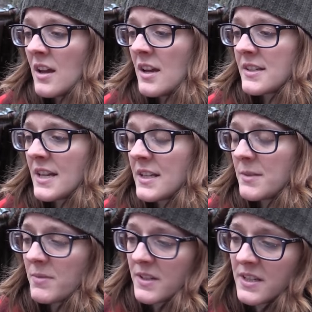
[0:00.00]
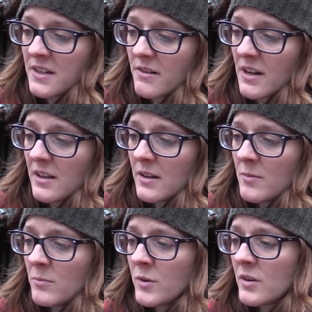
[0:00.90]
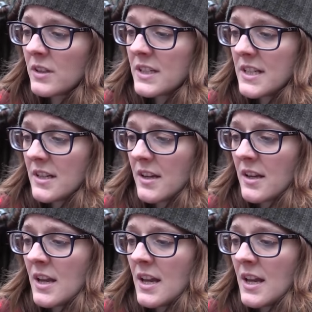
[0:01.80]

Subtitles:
it's antibacterial, mucolytic,